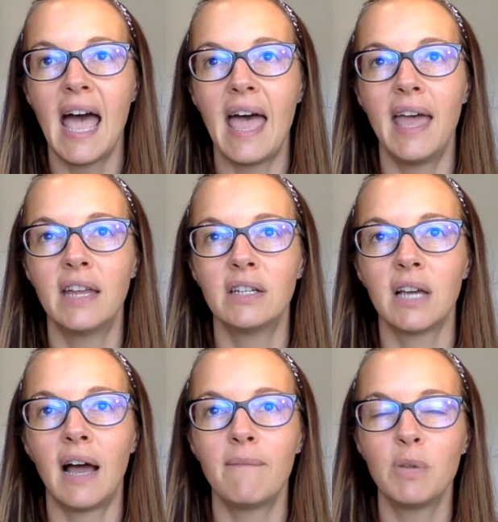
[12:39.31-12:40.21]
And
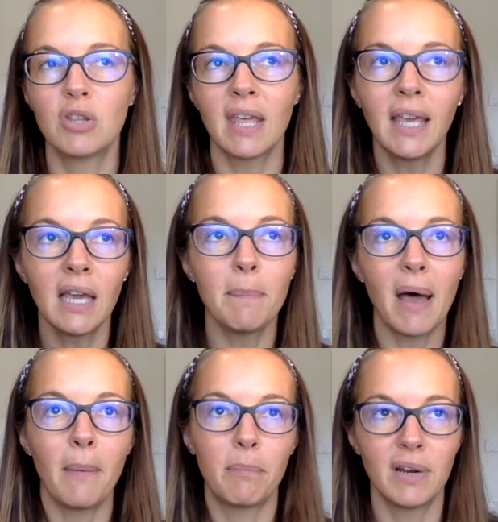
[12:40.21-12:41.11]
I've been thinking
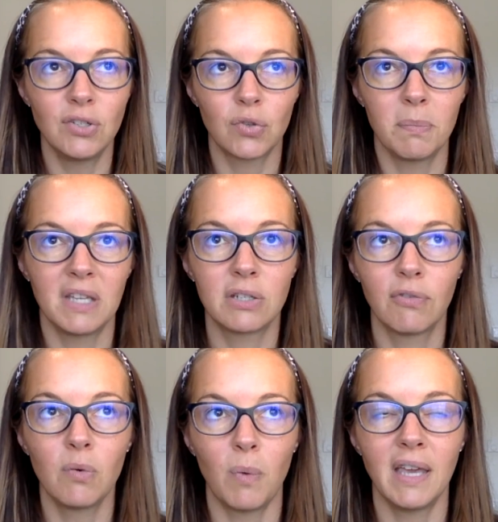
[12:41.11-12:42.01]
about brainstorming
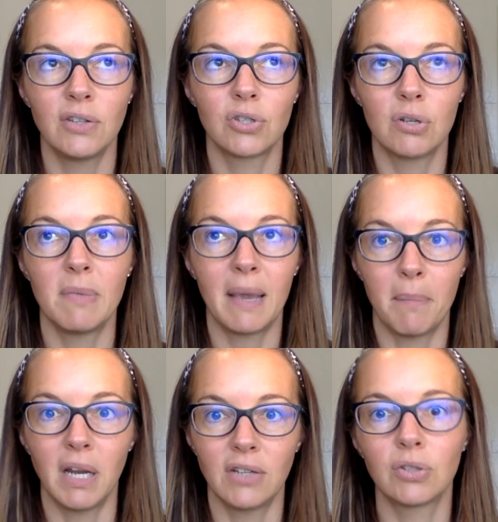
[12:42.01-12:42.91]
different ways to make money.